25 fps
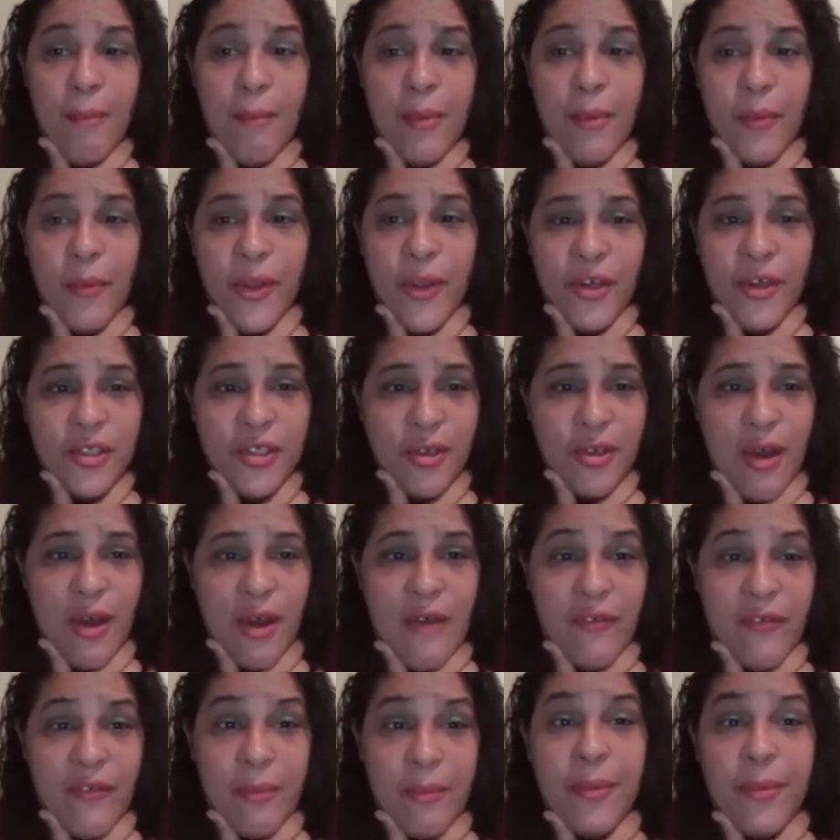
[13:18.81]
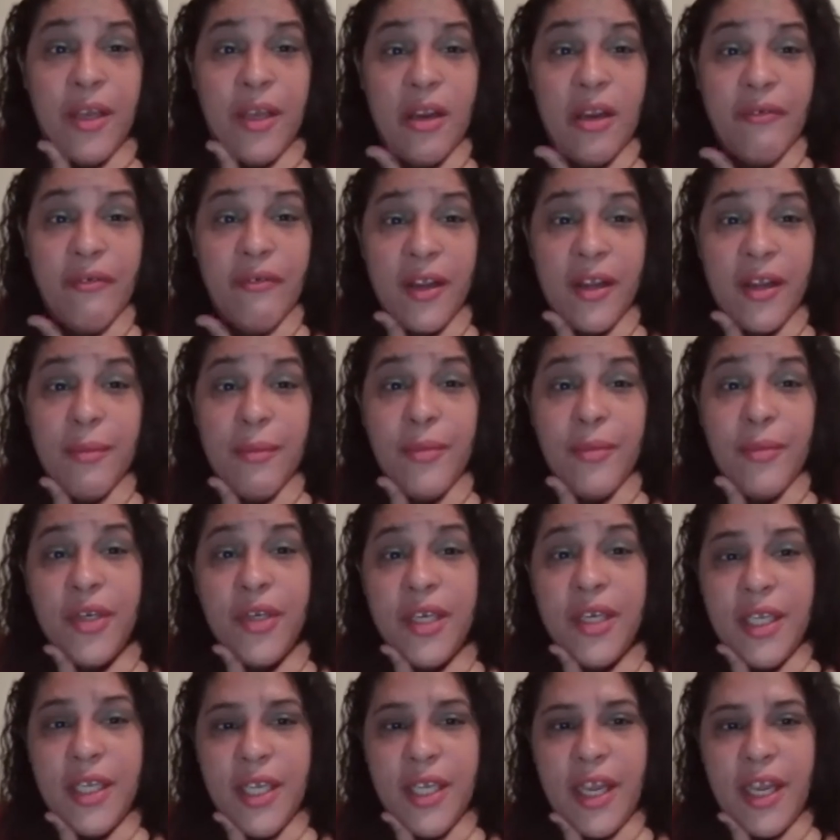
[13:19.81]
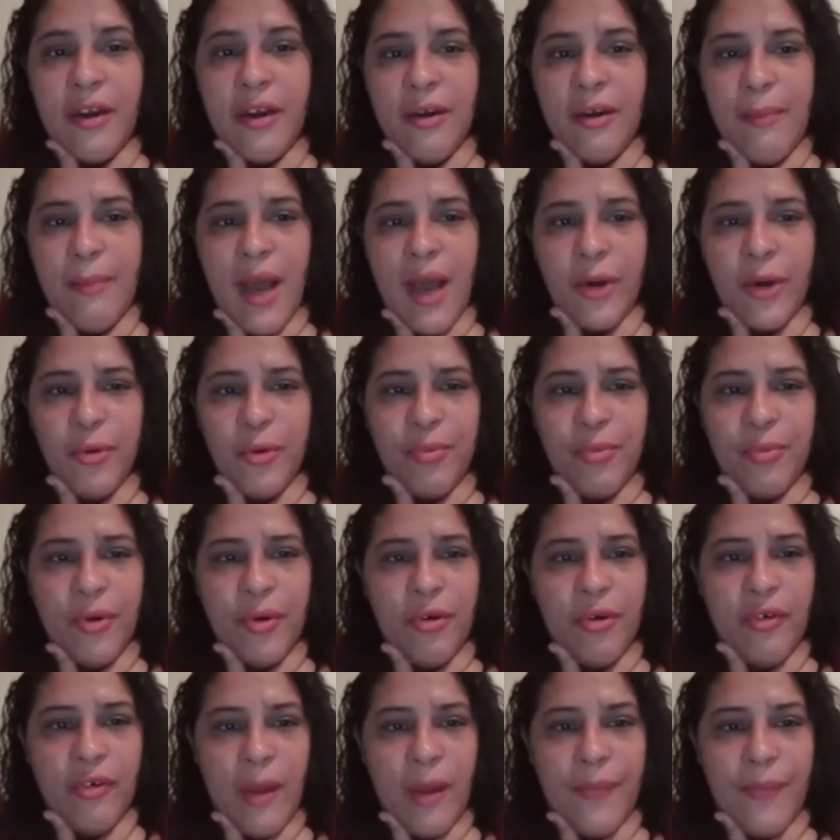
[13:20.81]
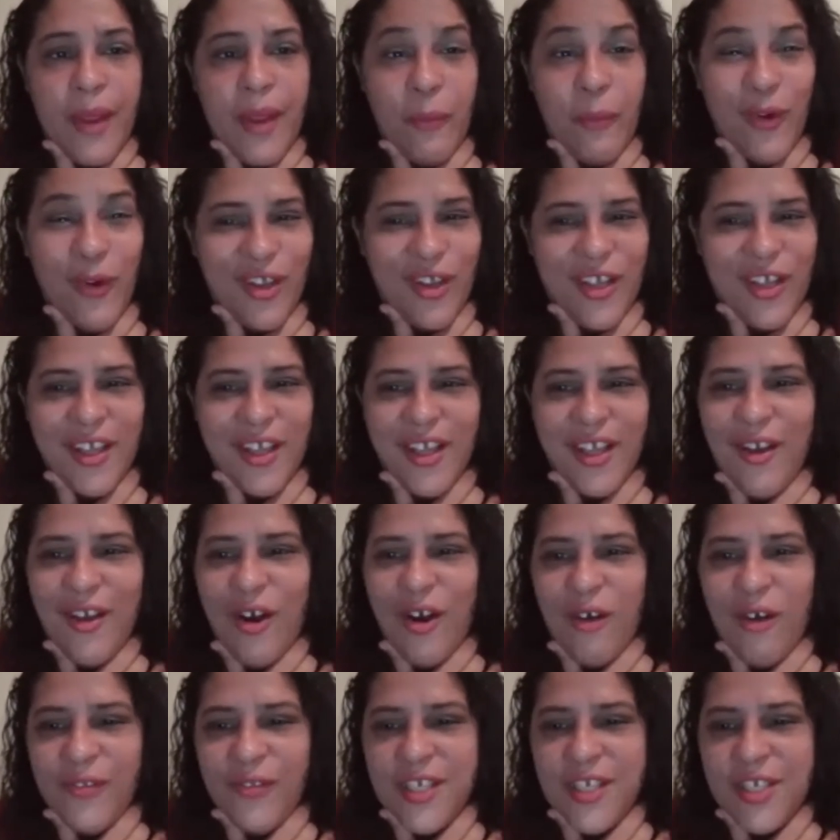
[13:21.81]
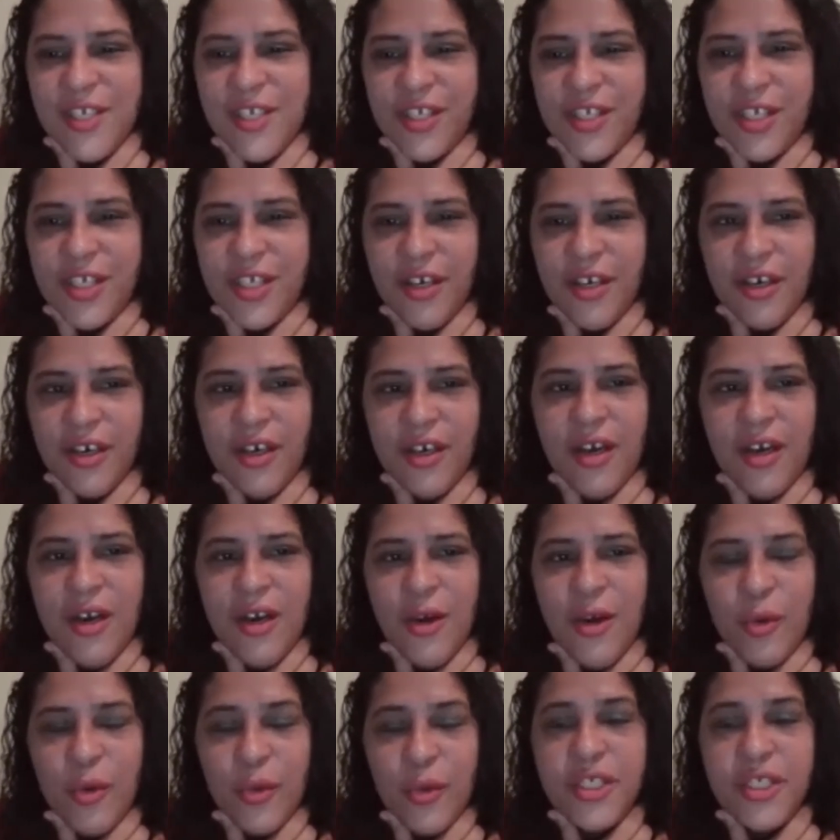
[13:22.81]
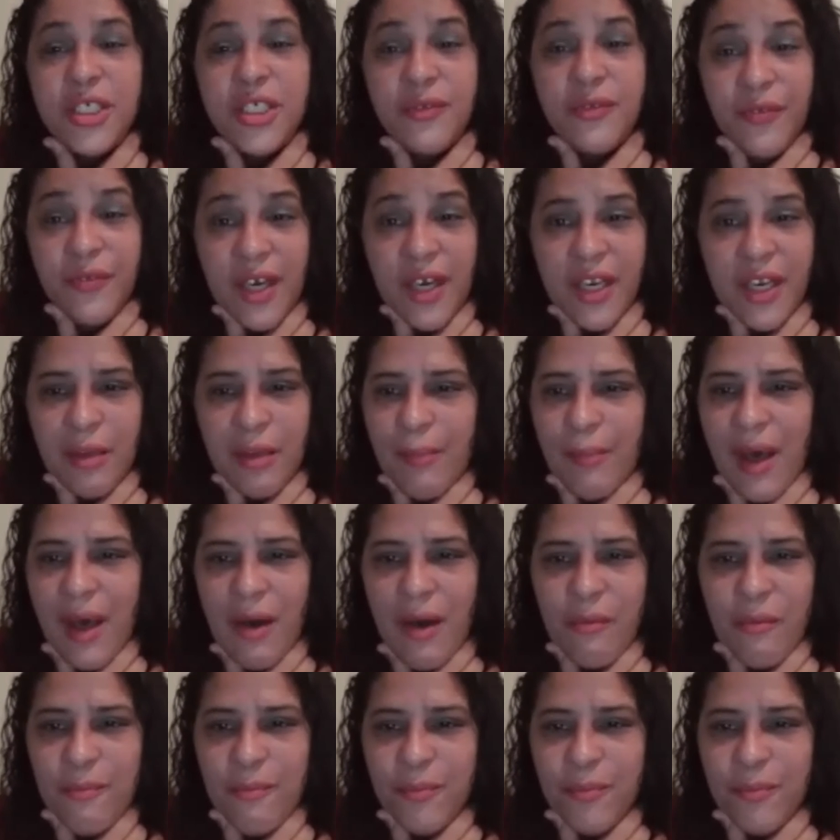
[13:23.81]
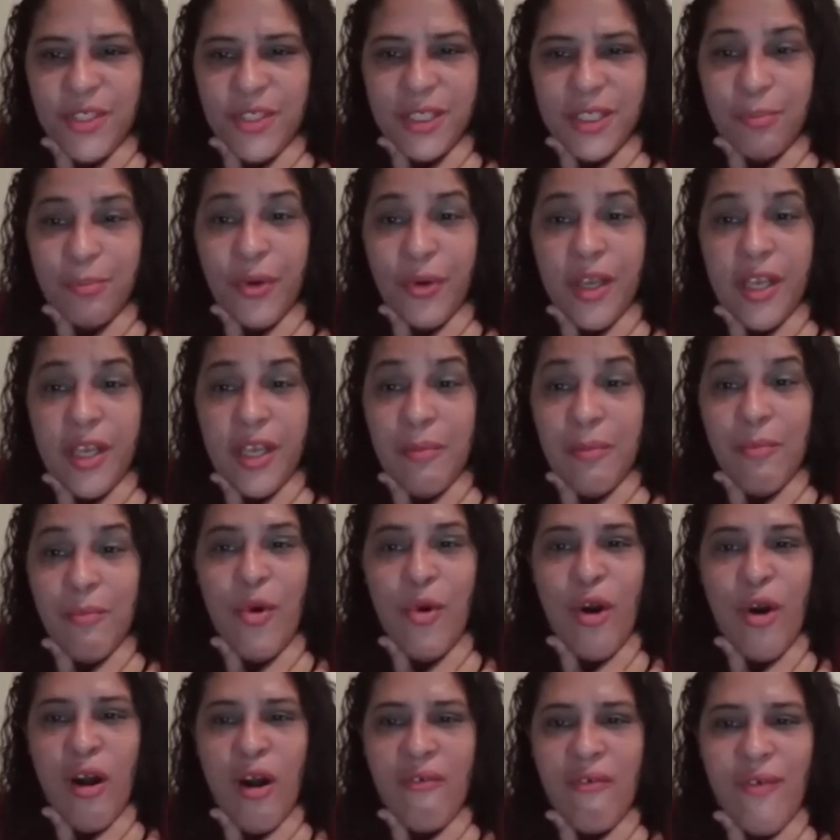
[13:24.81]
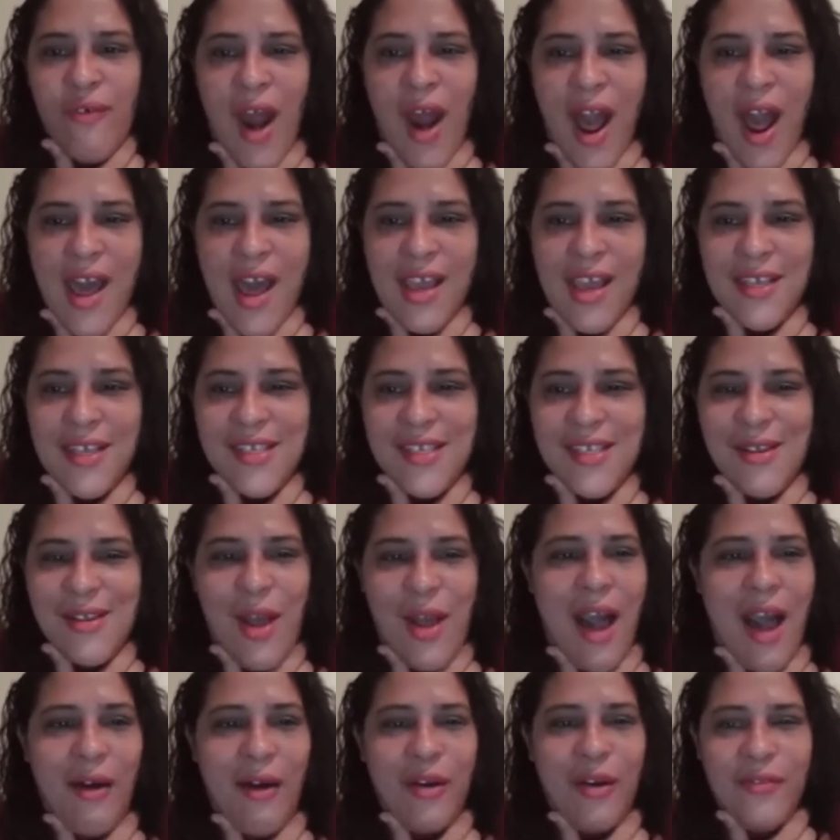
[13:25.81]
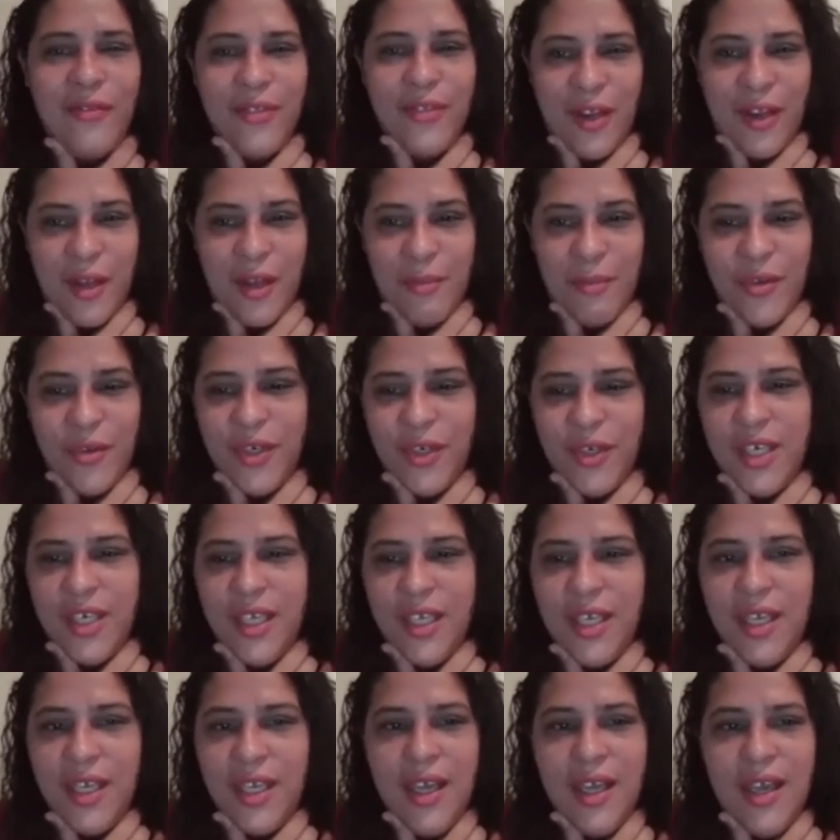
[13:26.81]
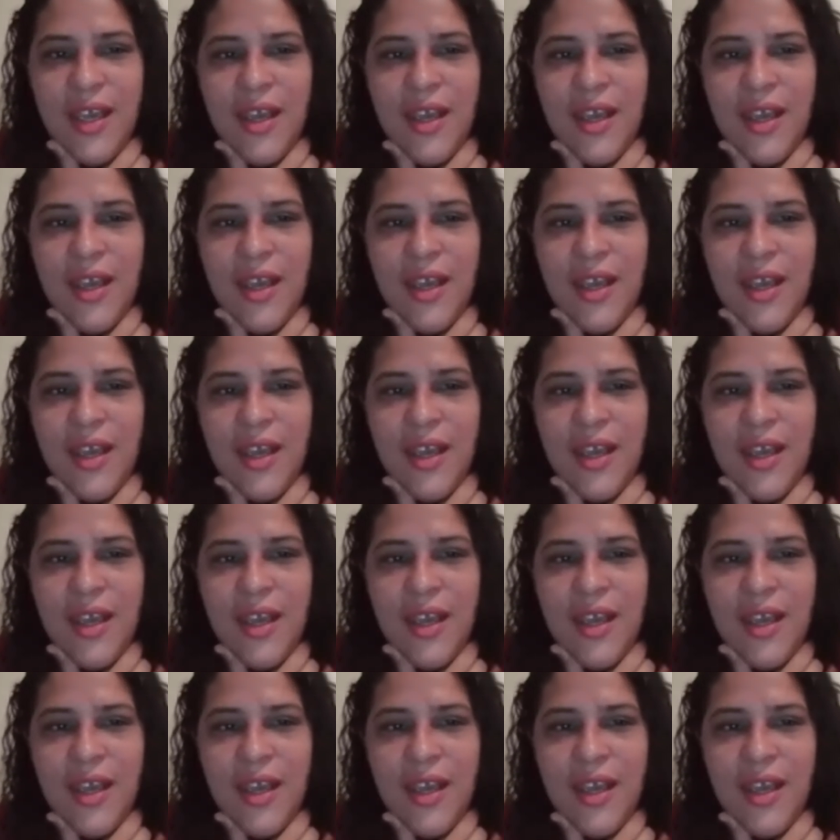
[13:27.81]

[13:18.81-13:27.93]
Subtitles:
but we also have a peer and community care model program that we're kicking off this year, which is really about just bringing more RISE out in the community